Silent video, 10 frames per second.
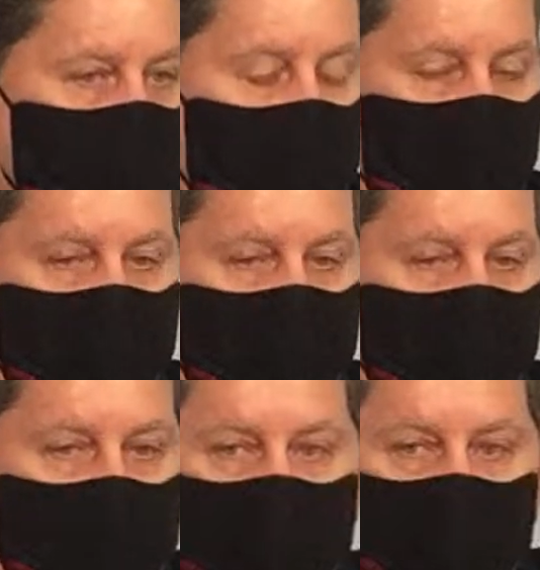I
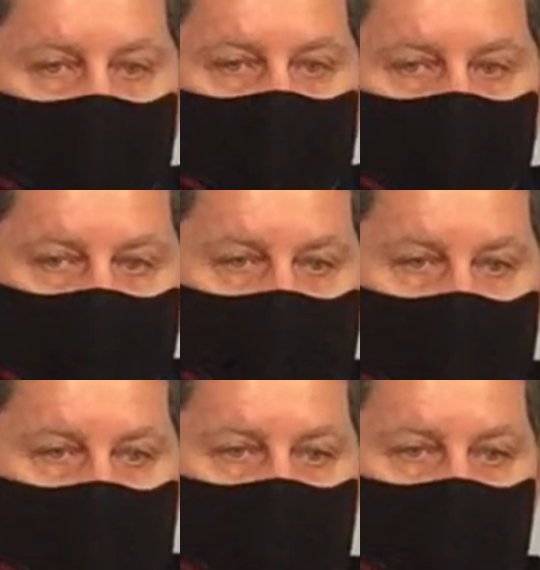remember we went into a
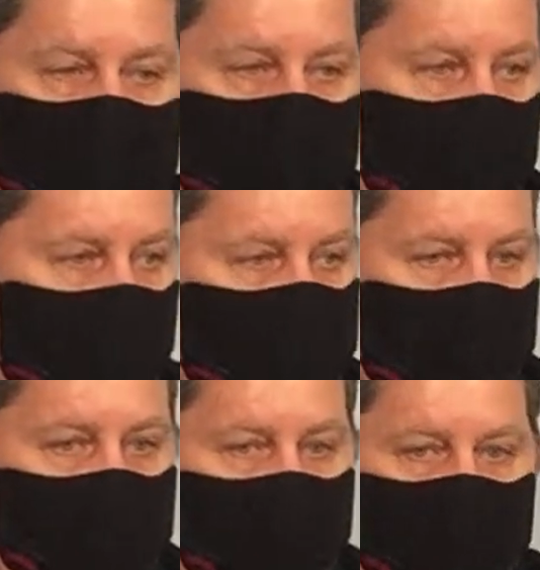Magnolia
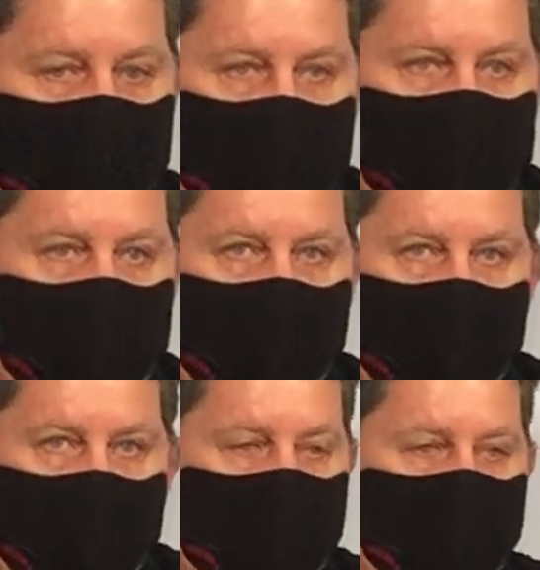series
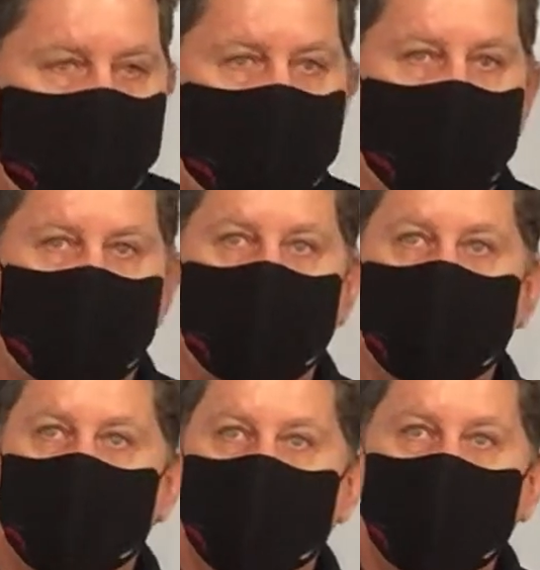a year or two
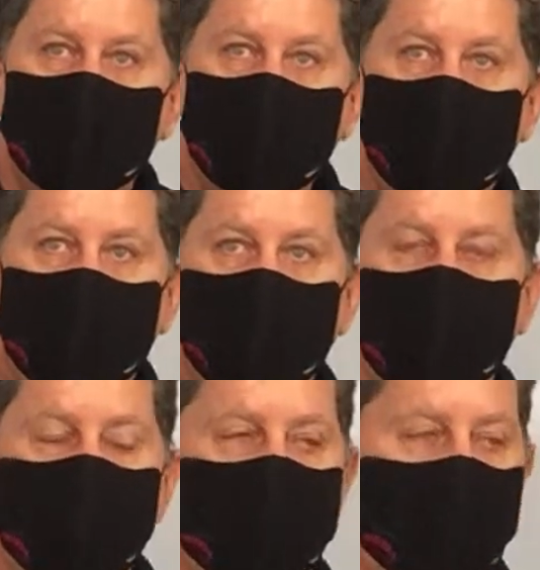ago,
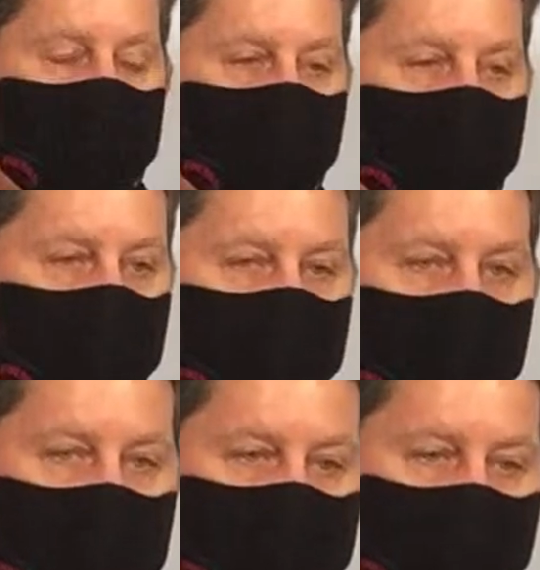and we were
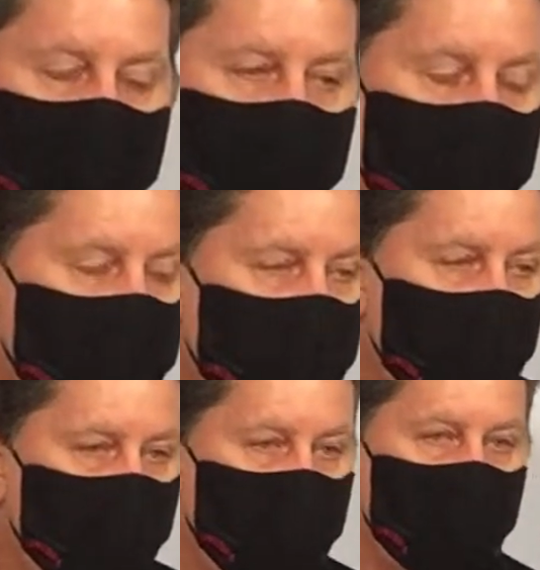favored,
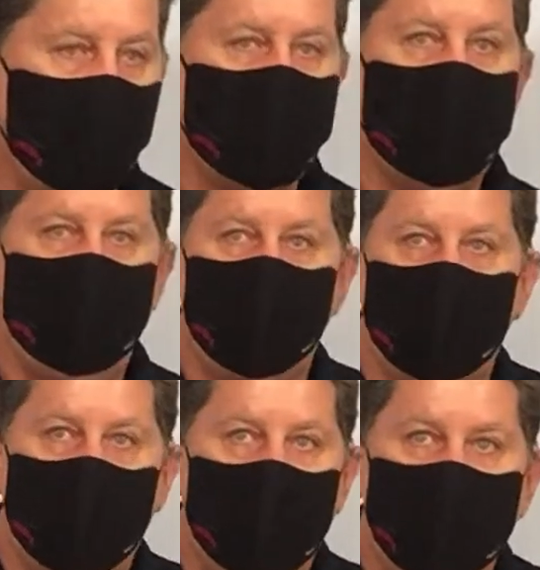and we won
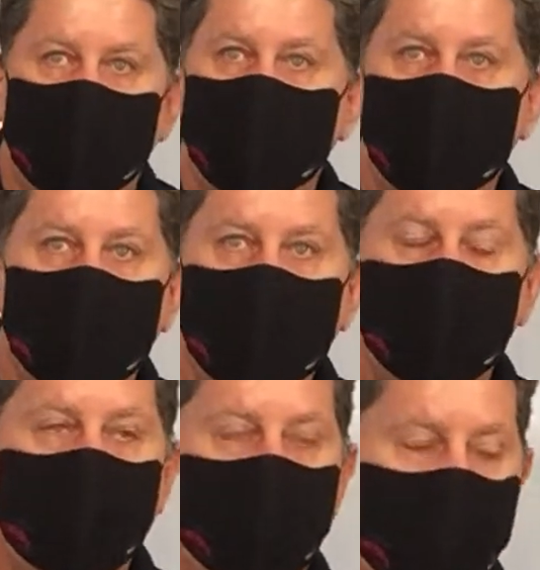game 1, and
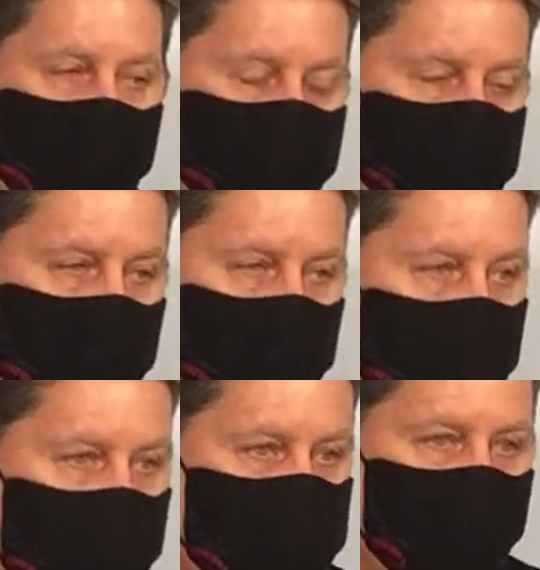we were all
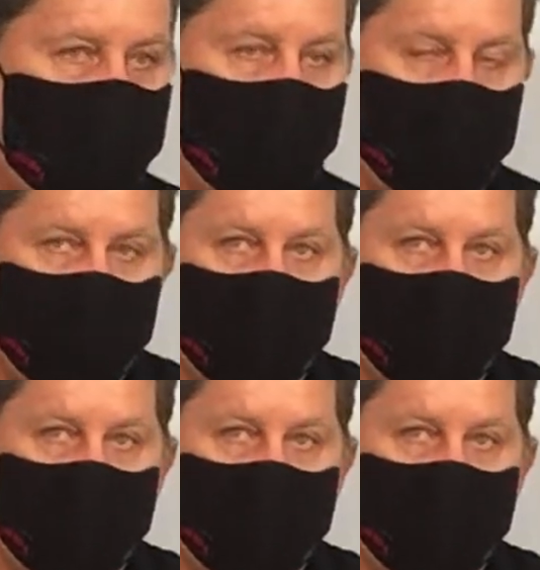sitting nice and pretty,